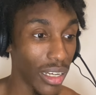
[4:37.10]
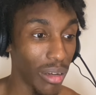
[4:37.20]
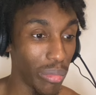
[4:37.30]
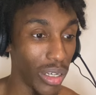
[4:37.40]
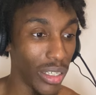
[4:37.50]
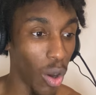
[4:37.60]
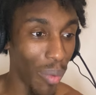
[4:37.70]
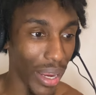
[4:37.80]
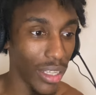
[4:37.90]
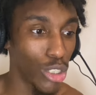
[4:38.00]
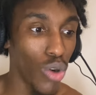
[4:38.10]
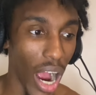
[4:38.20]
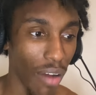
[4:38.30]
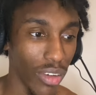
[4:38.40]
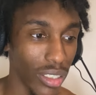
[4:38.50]
but don't make it too
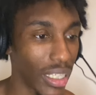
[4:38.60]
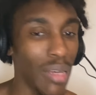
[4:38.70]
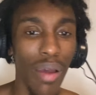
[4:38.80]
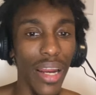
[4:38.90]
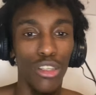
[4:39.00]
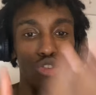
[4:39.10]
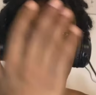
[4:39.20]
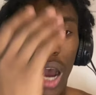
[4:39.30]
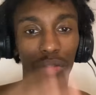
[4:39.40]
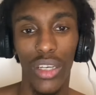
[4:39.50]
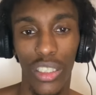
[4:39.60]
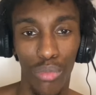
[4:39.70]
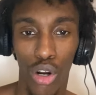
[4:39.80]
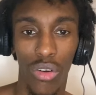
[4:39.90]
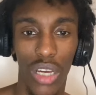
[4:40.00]
obvious. And he made it too obvious,
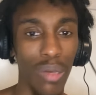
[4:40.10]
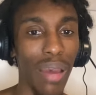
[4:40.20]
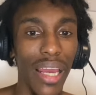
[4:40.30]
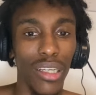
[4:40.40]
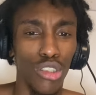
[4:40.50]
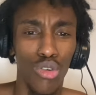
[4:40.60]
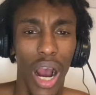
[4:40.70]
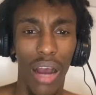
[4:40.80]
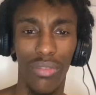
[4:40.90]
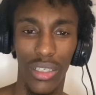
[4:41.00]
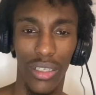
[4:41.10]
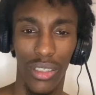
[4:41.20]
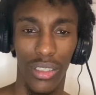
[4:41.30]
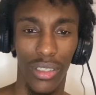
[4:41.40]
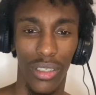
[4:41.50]
bro. He made it too
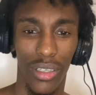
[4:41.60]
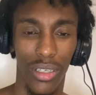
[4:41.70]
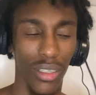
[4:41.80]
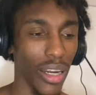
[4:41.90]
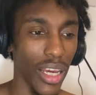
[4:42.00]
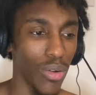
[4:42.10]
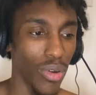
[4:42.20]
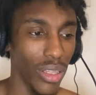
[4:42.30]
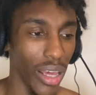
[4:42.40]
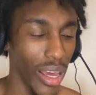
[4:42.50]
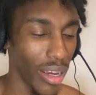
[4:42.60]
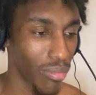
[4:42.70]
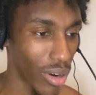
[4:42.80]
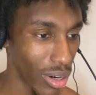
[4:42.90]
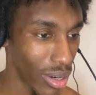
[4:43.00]
obvious. Like, what the heck,
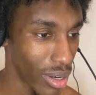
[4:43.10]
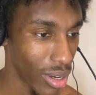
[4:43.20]
bro?